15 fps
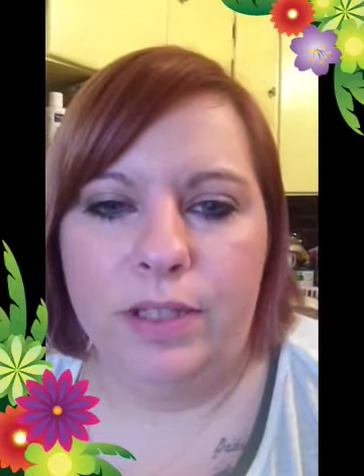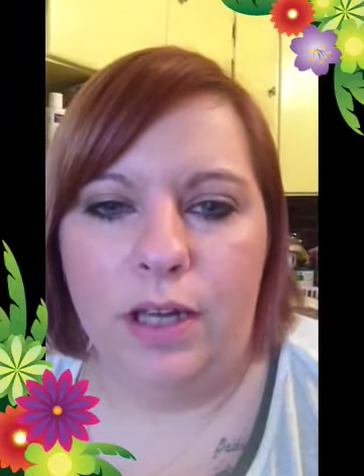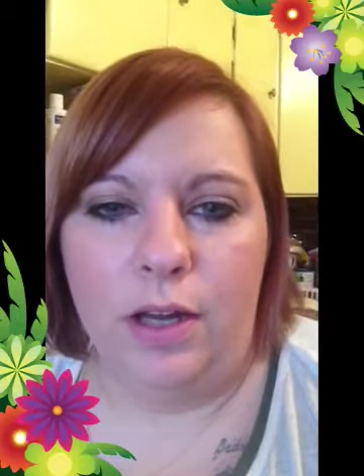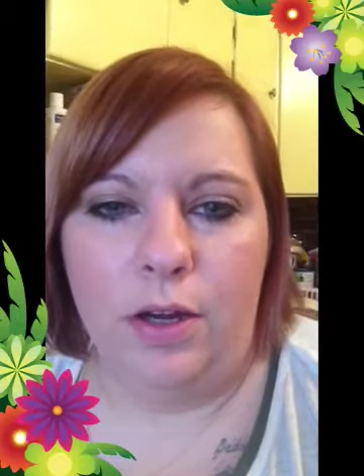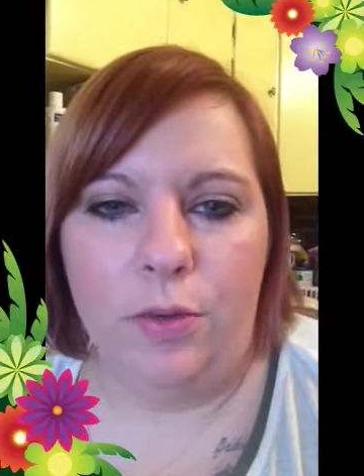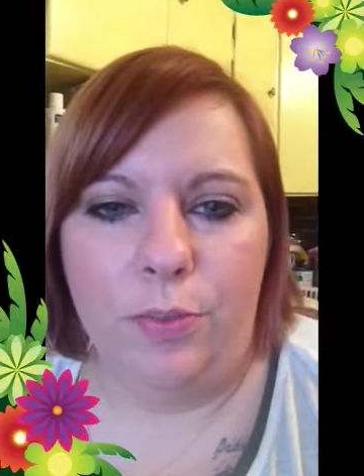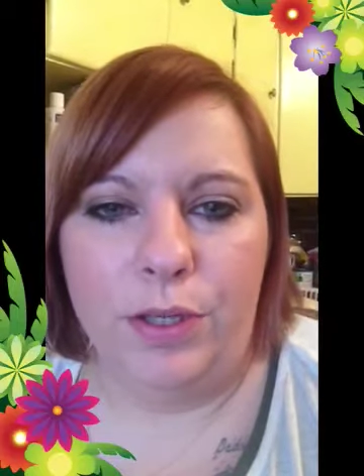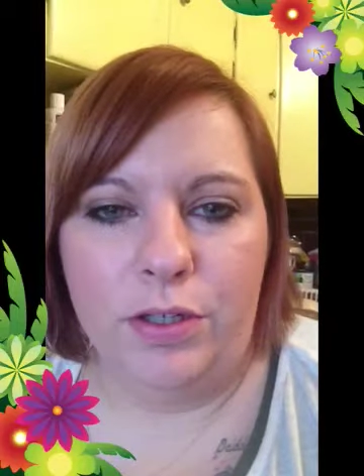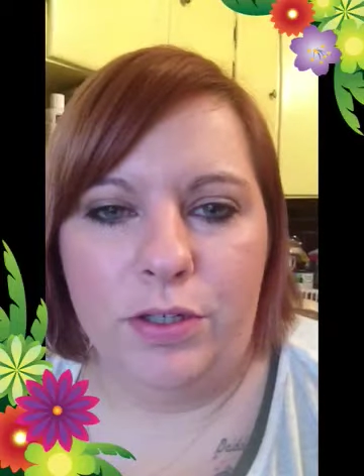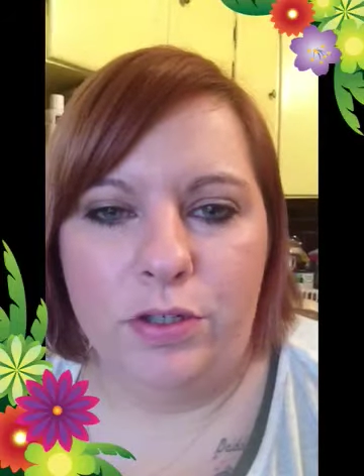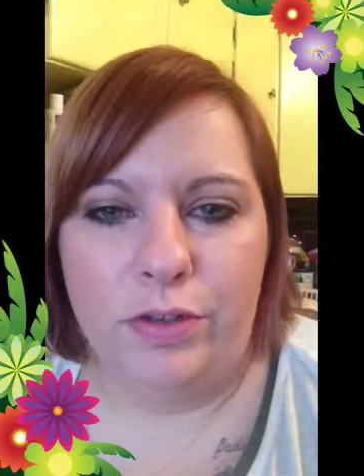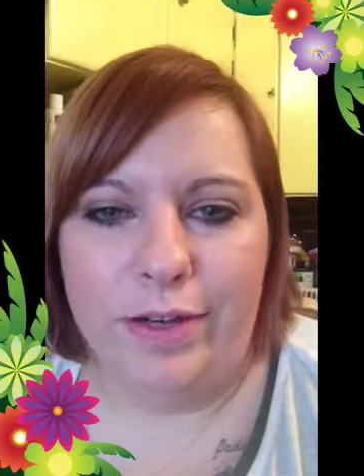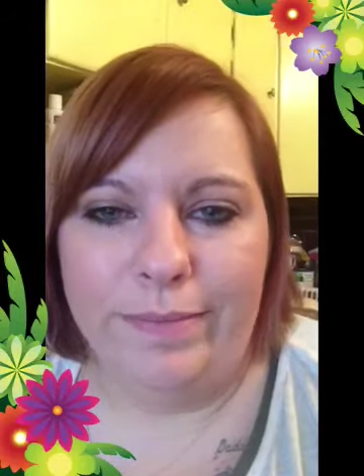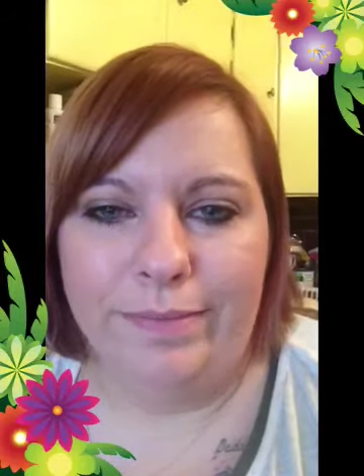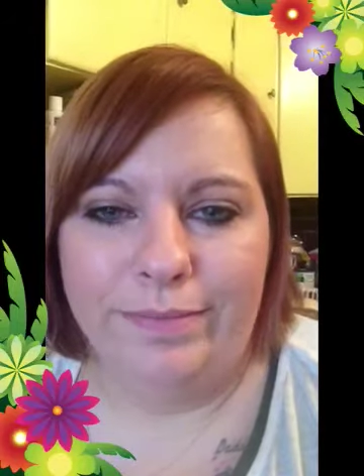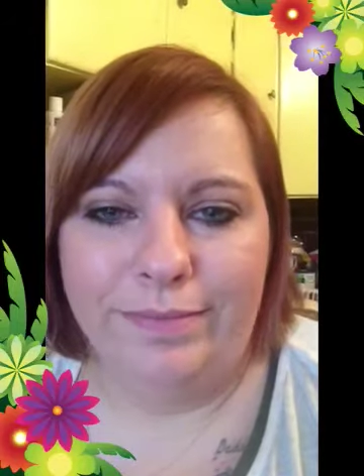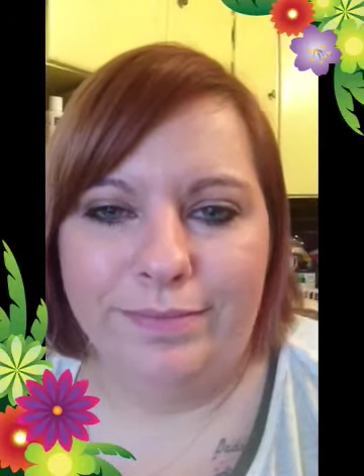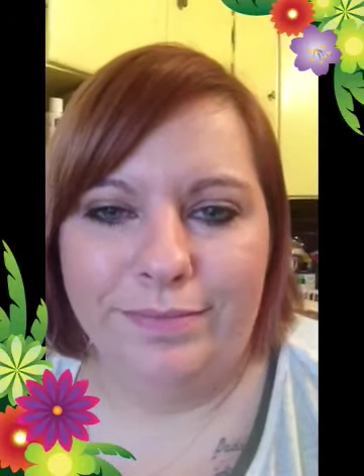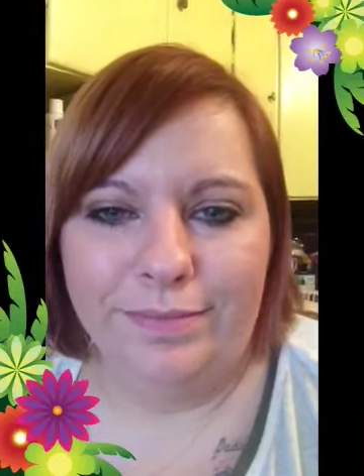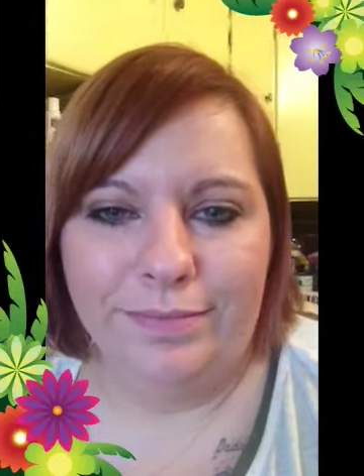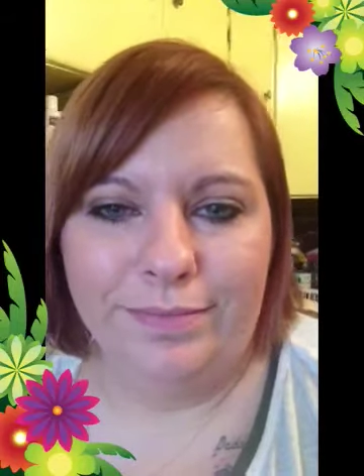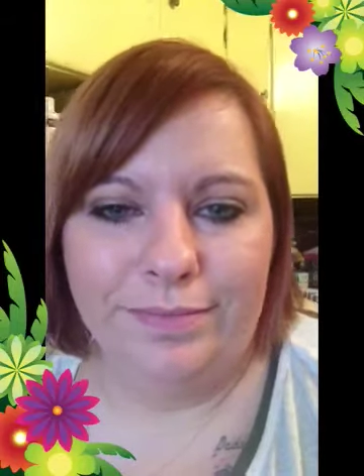I hope you enjoyed.
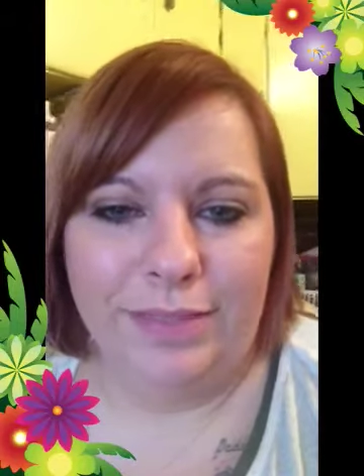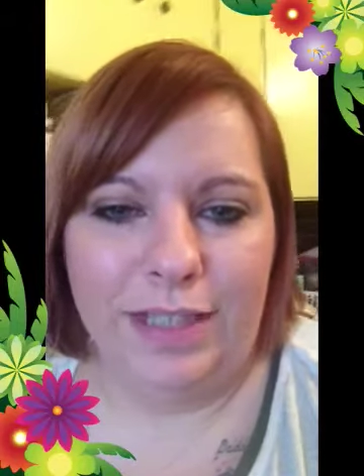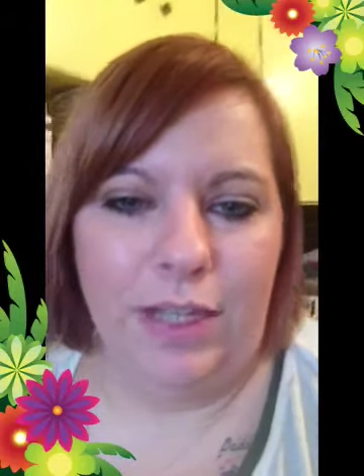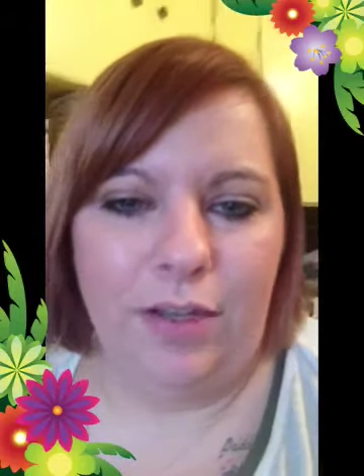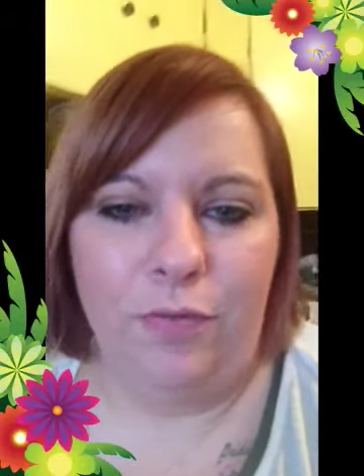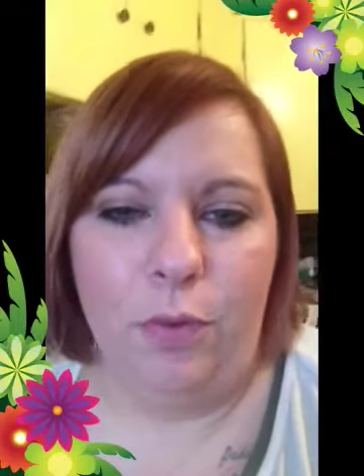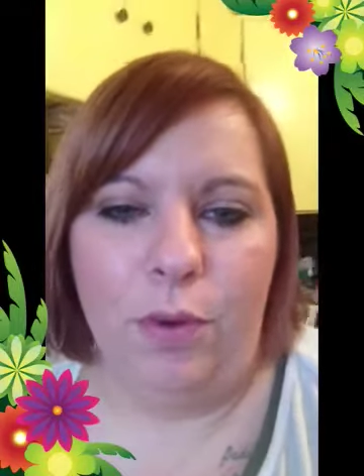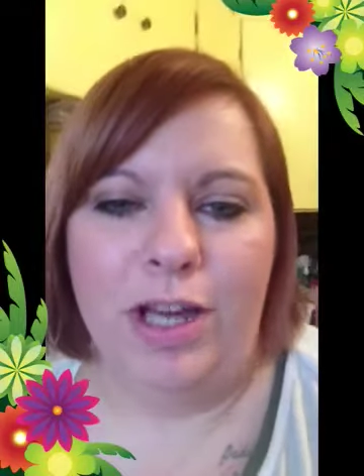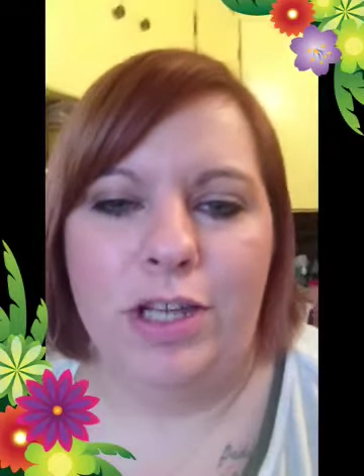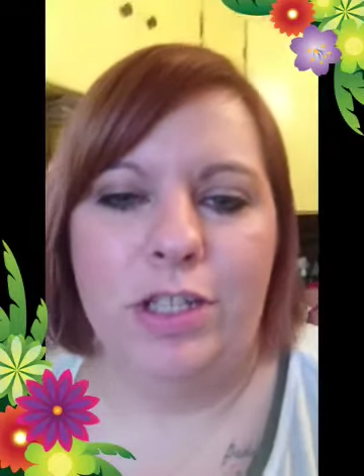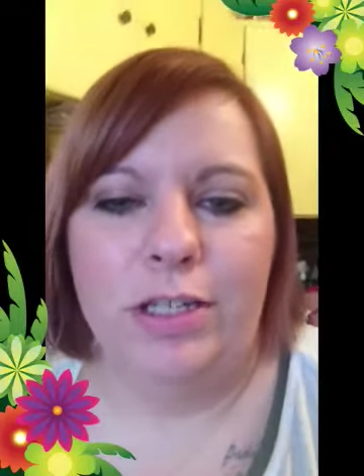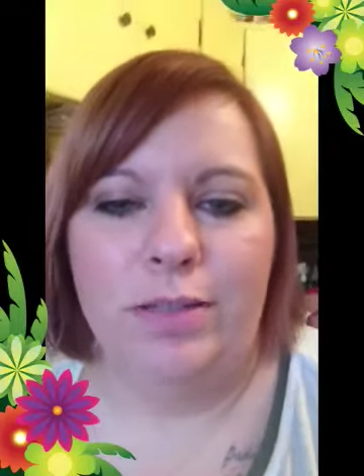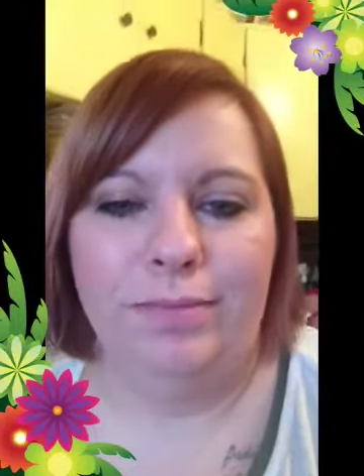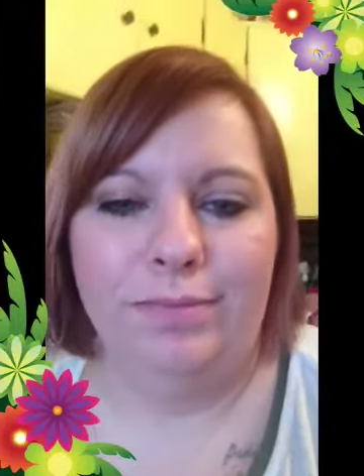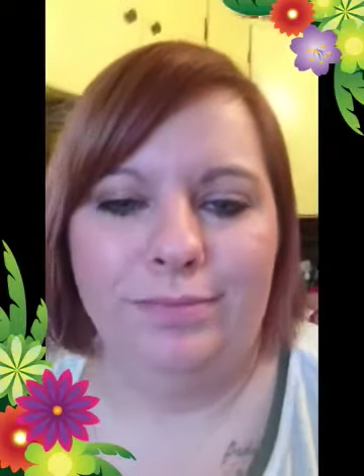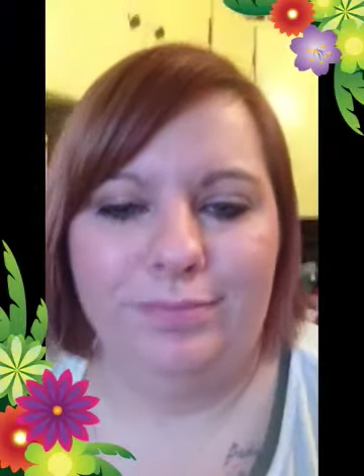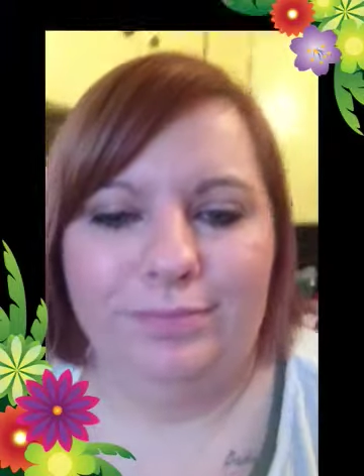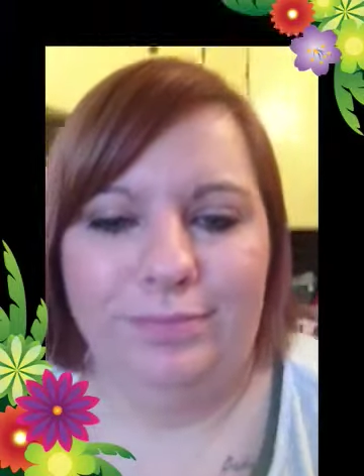Thank you for watching.